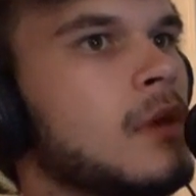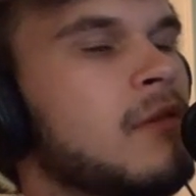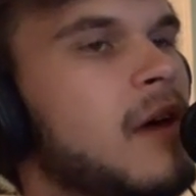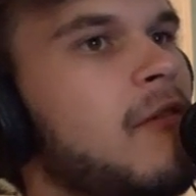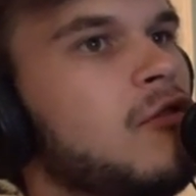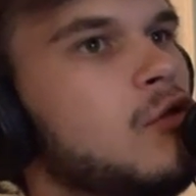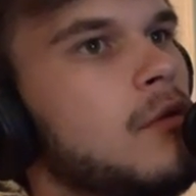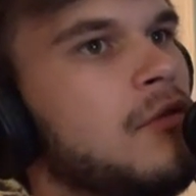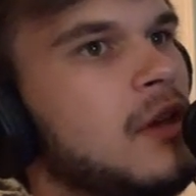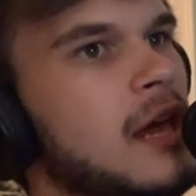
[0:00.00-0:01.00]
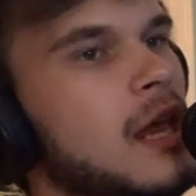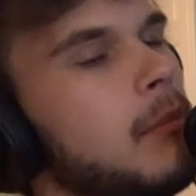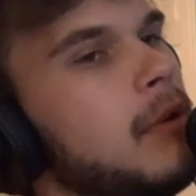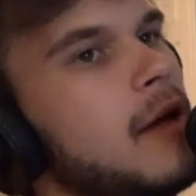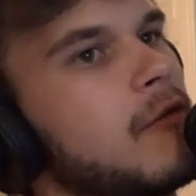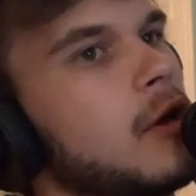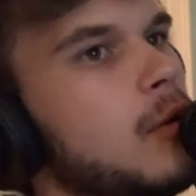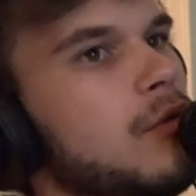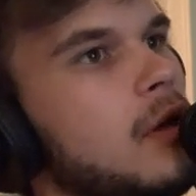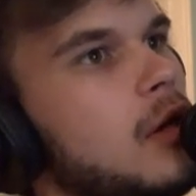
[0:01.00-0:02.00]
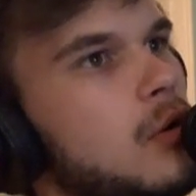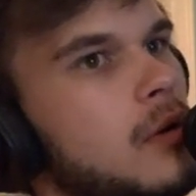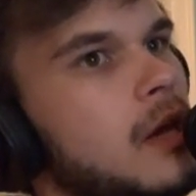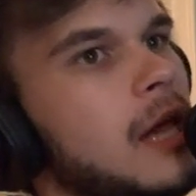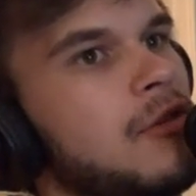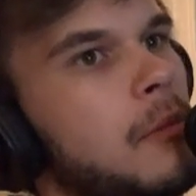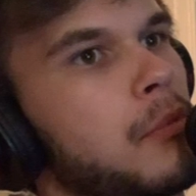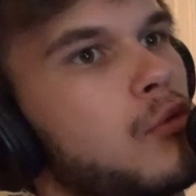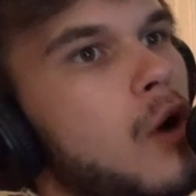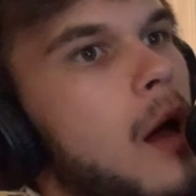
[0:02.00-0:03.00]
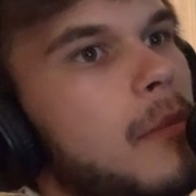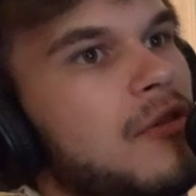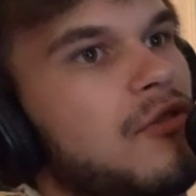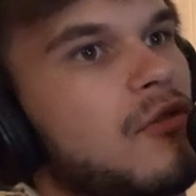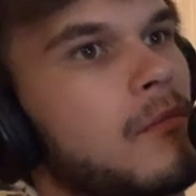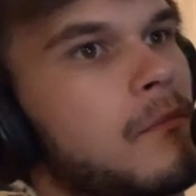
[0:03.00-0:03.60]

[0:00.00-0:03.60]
If I have to do this again, I'm never using you. And that's a promise.